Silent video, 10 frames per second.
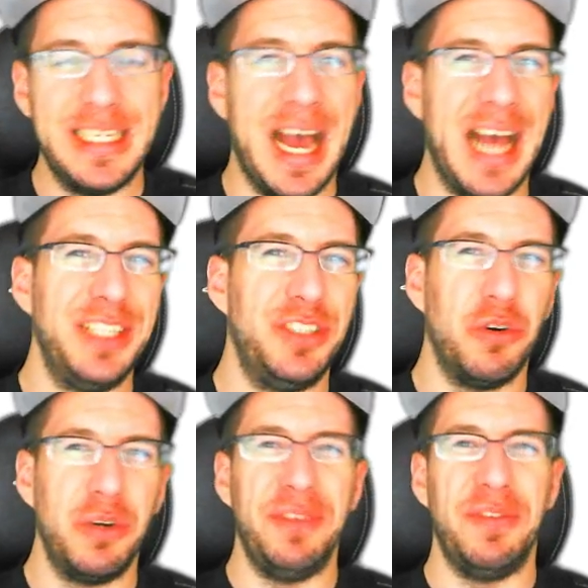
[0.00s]
I
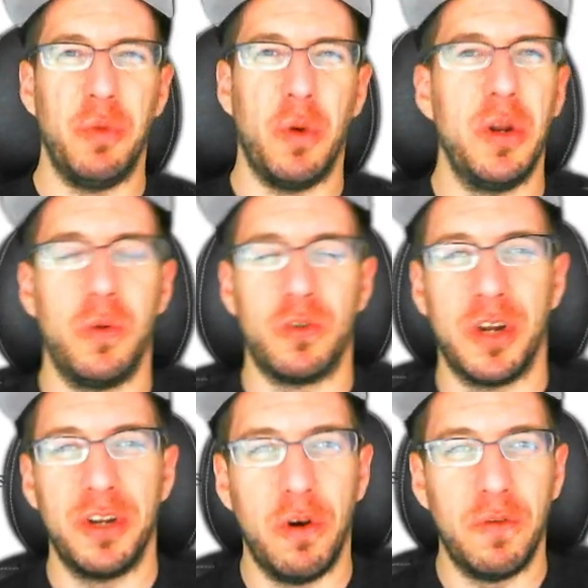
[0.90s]
don't even want to
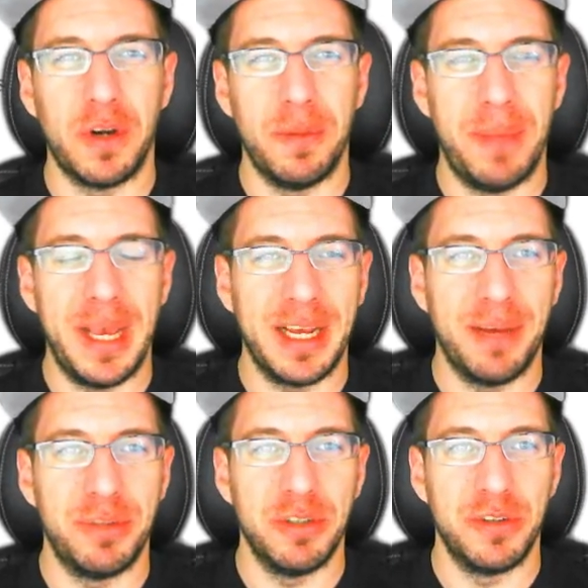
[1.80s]
run over and pick
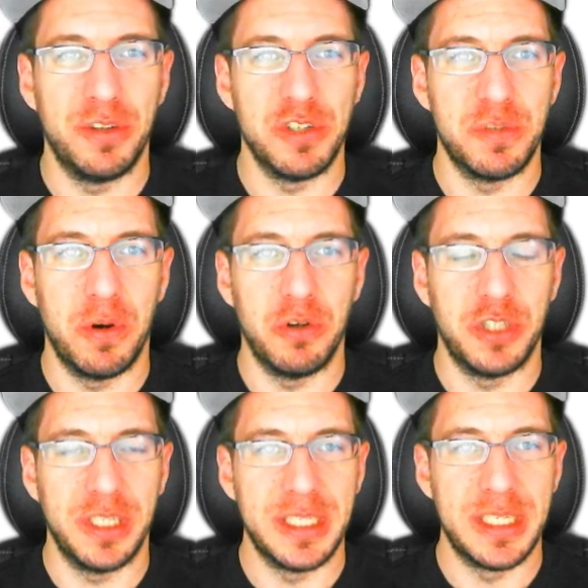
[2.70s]
up those
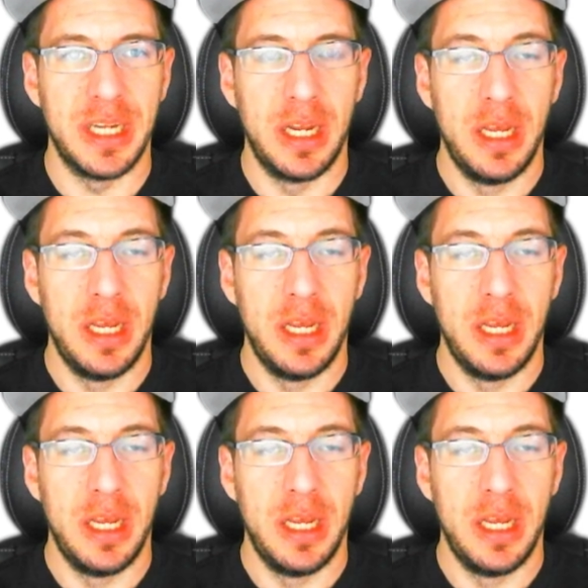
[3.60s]
potions.